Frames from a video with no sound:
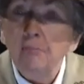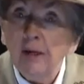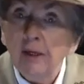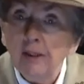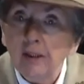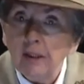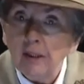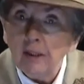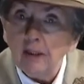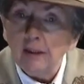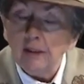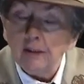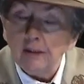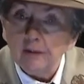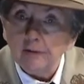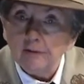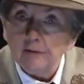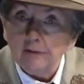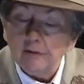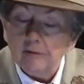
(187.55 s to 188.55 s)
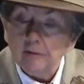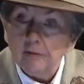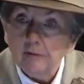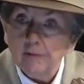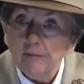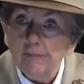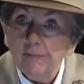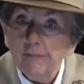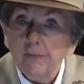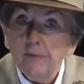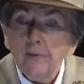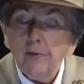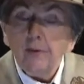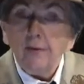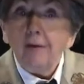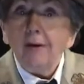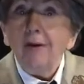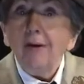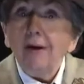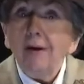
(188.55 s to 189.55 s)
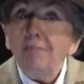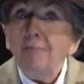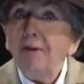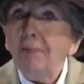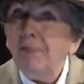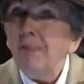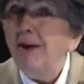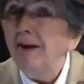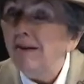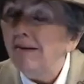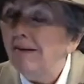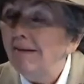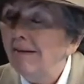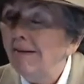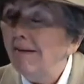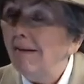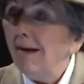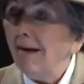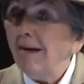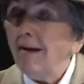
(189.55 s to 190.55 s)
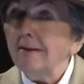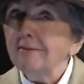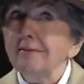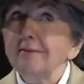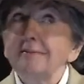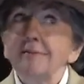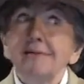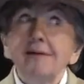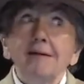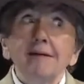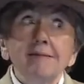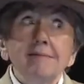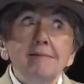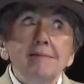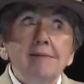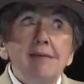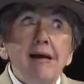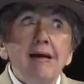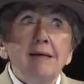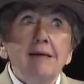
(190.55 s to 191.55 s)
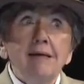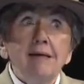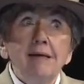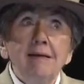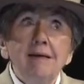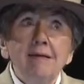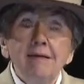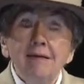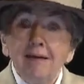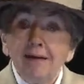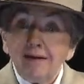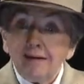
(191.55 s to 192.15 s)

my knees. But then I had to start taking